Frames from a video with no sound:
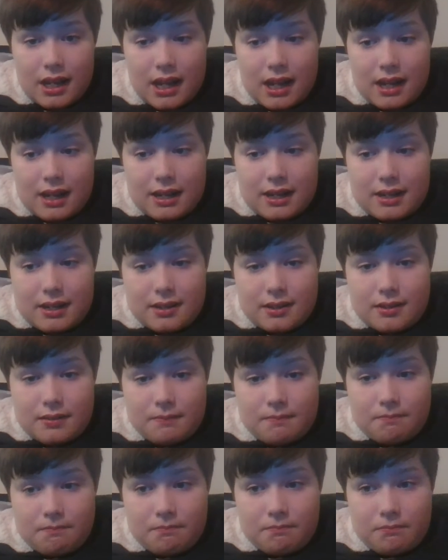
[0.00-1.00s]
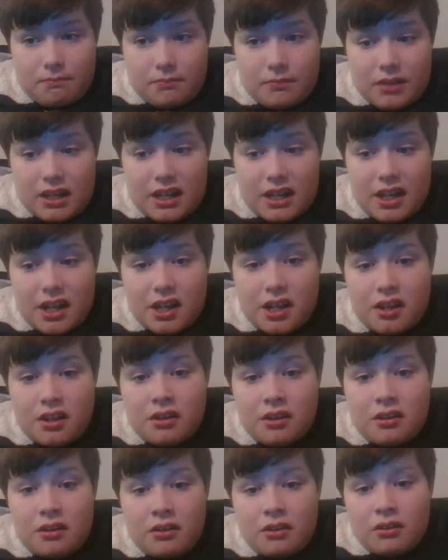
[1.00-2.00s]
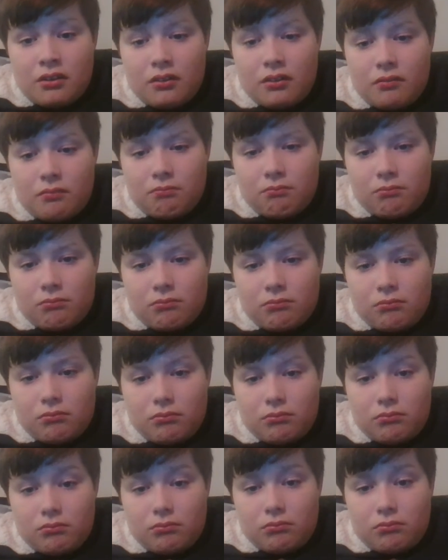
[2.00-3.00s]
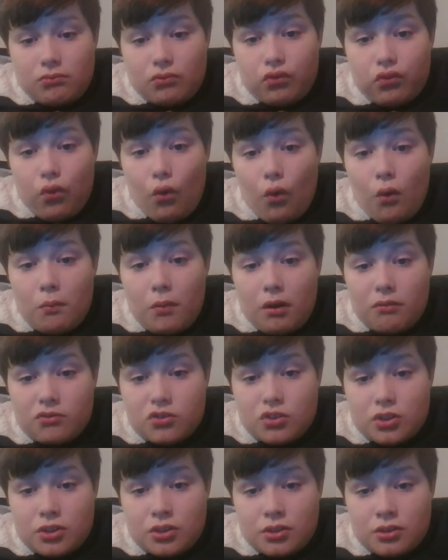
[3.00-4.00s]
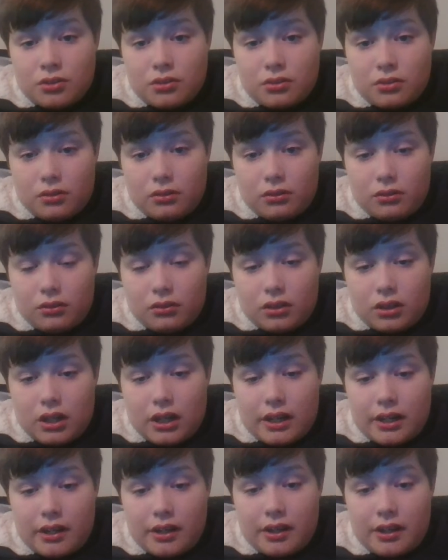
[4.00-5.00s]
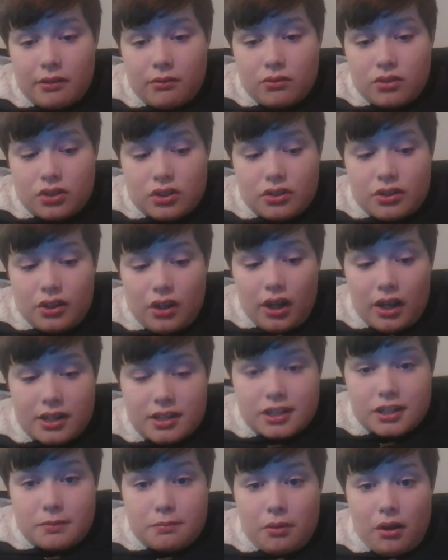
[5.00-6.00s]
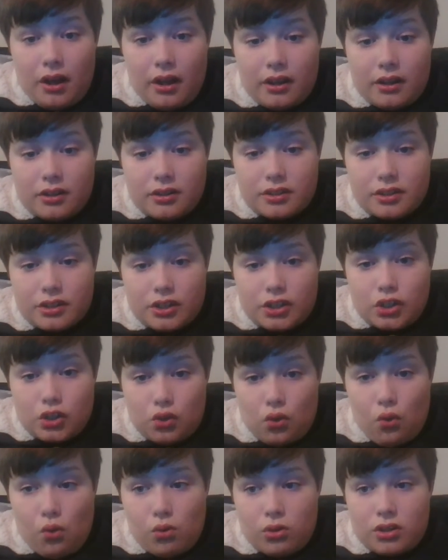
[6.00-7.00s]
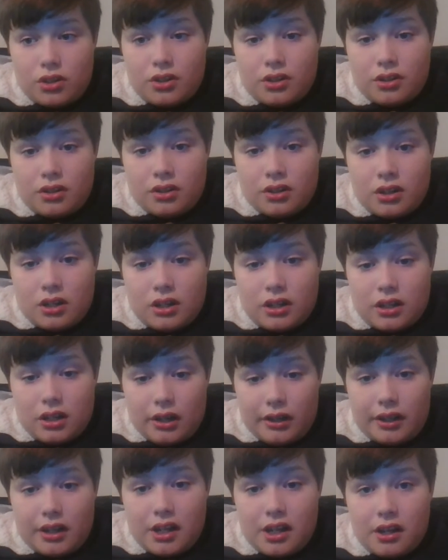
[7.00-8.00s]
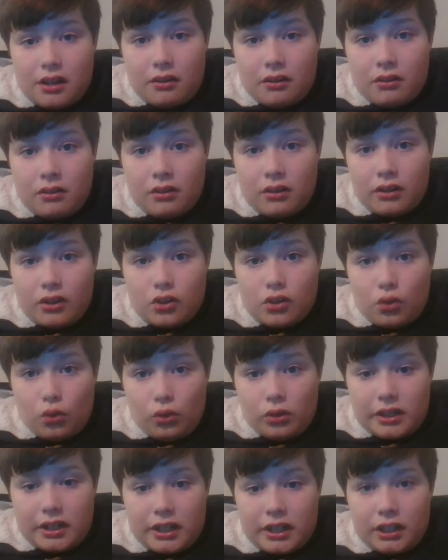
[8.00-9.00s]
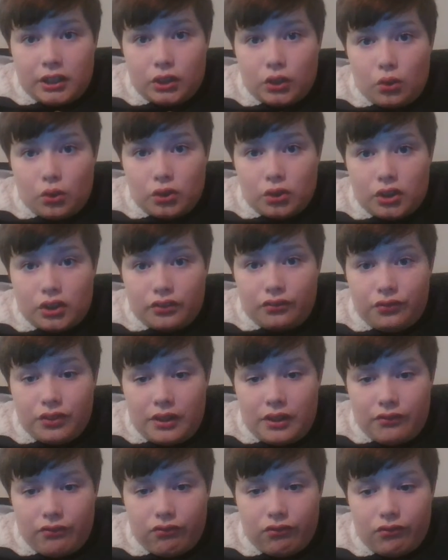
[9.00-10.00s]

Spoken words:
And he, 4 months, he was knighted by St. George, King George V,